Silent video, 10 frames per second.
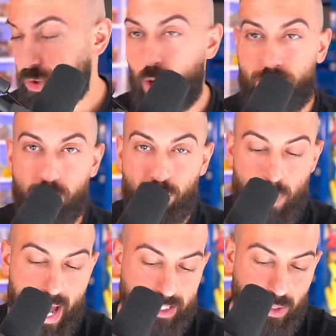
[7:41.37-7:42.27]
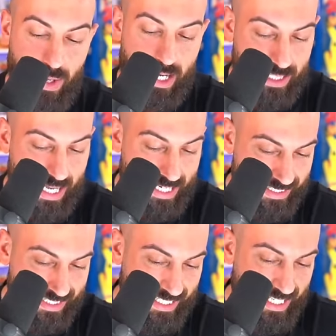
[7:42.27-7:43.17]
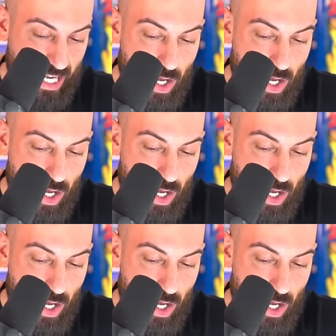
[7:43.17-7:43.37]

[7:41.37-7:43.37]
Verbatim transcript: Those 2 packs that we had that had hits in it